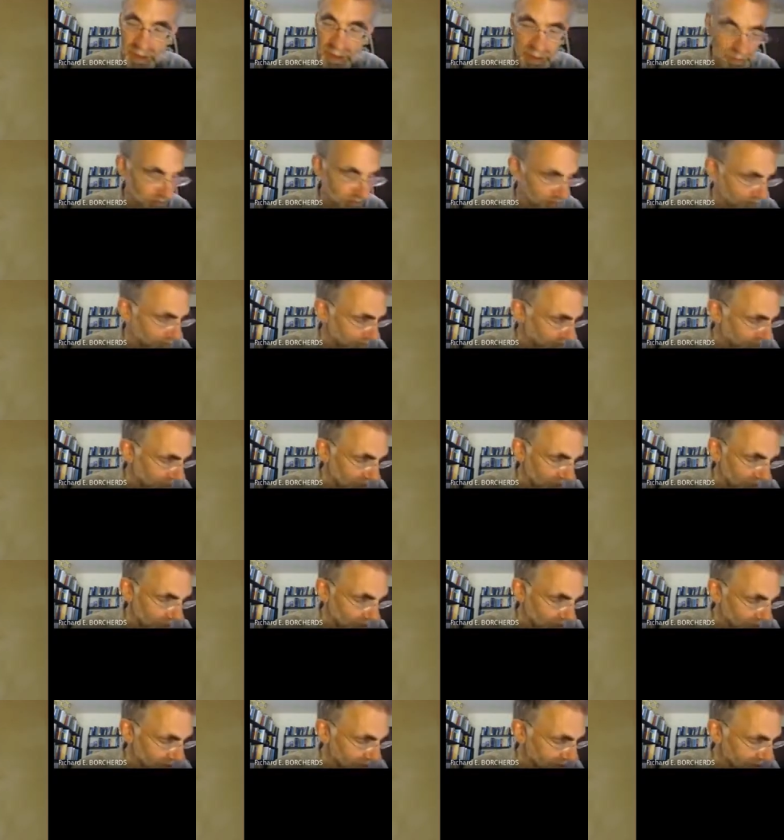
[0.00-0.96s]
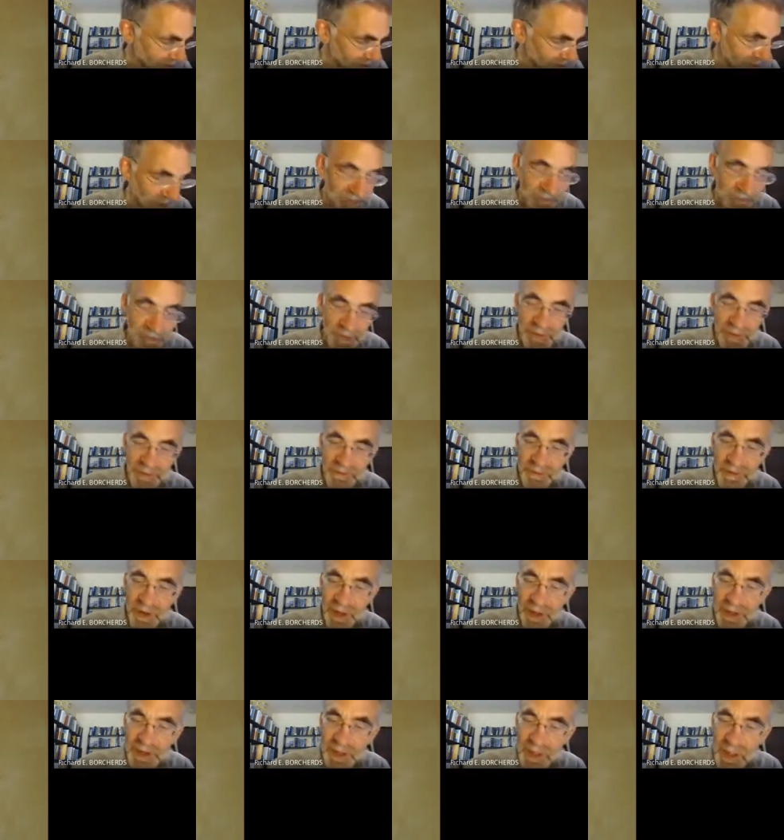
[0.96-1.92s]
Um, so if we
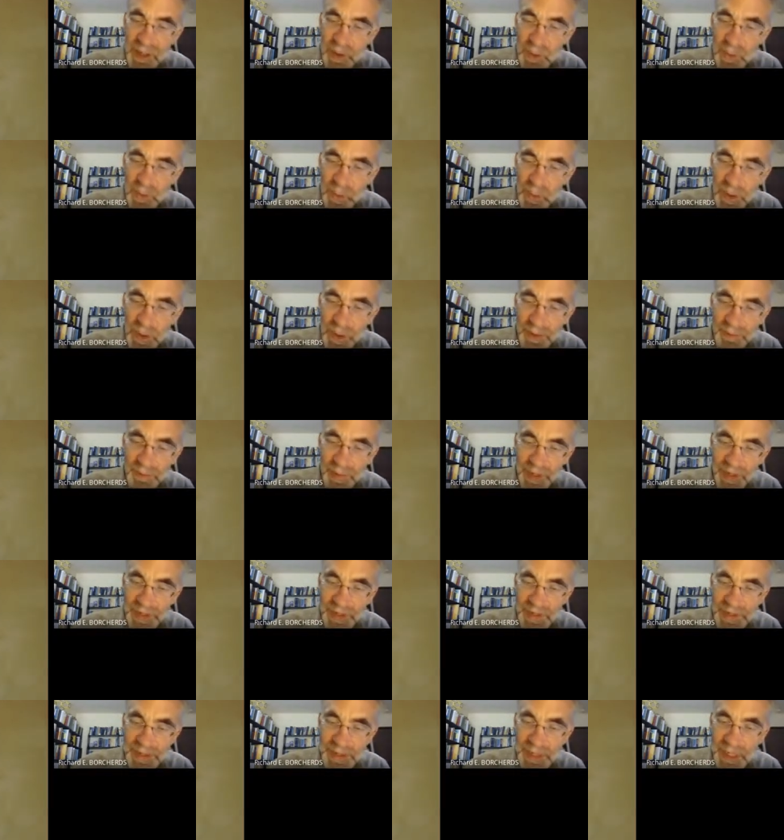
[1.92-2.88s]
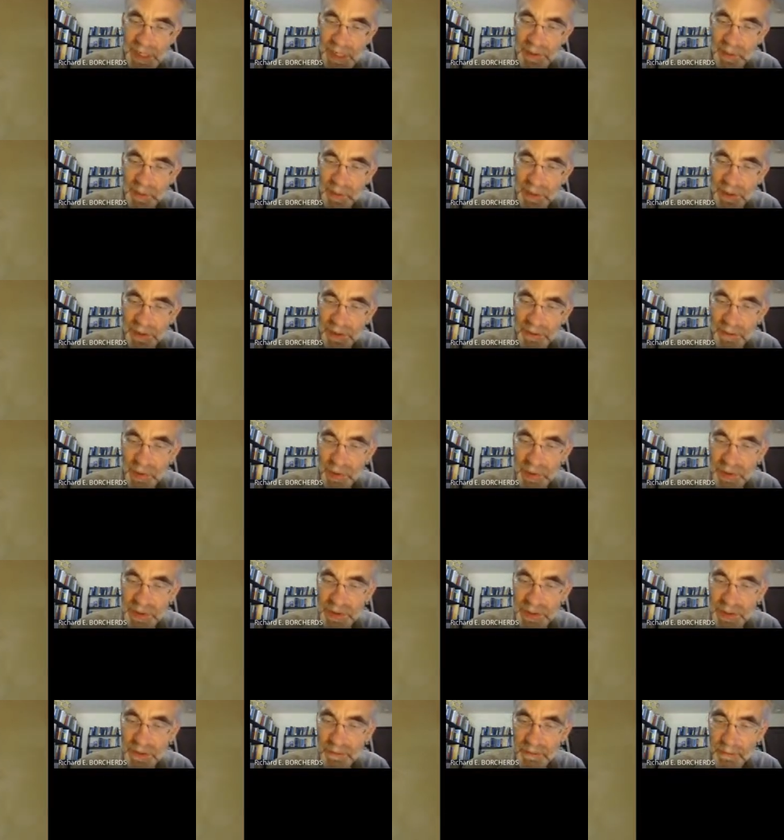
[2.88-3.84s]
divide y by z, we can
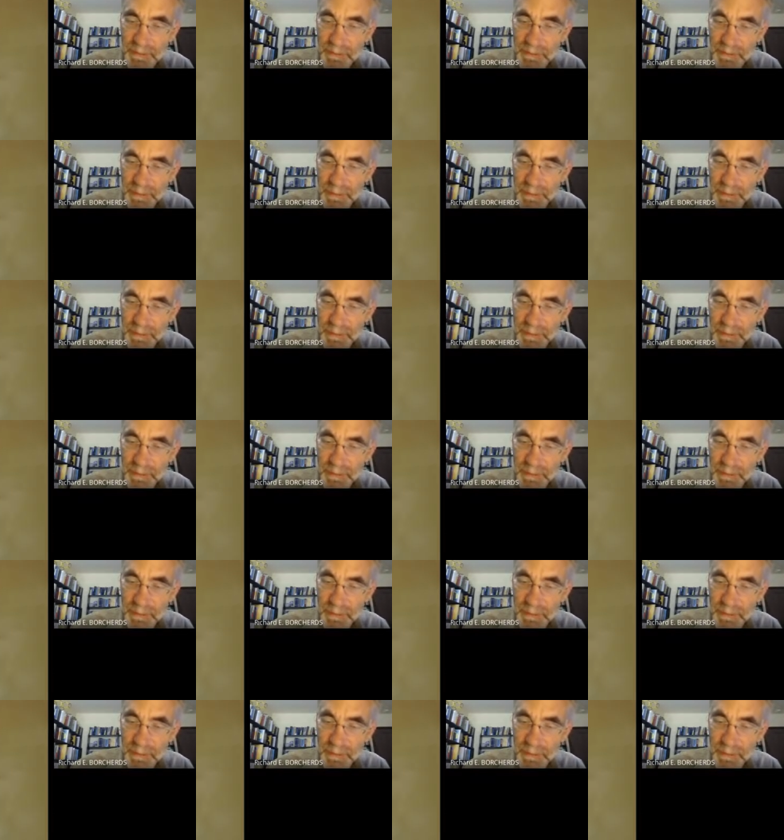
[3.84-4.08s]
put